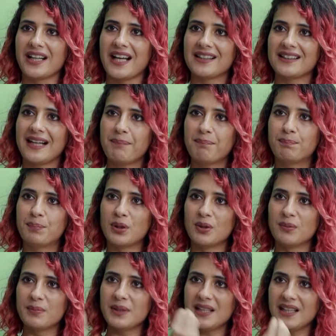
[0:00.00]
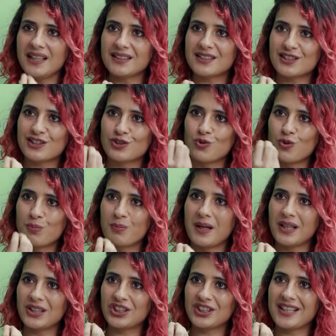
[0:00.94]
Hmm. And that permeates so
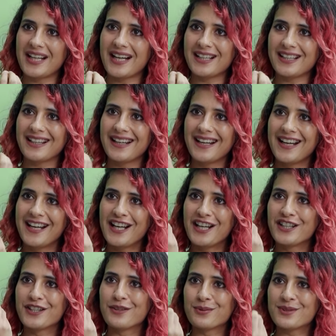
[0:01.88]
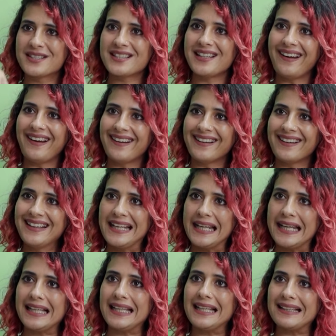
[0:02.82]
much that you see it in
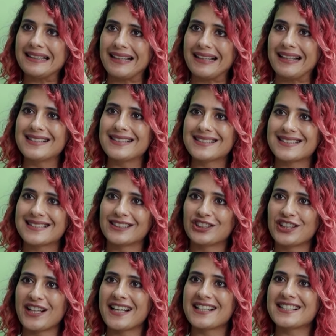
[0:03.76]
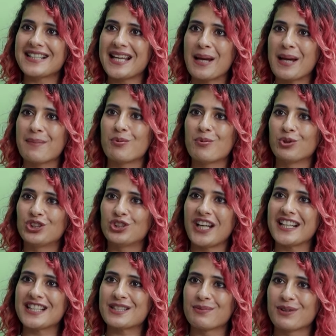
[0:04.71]
daily things such as airport
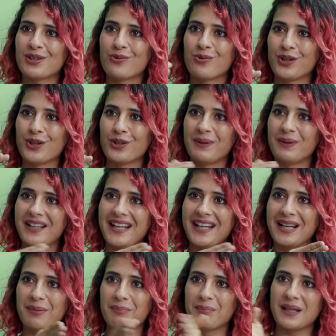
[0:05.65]
checks where you're going to be taken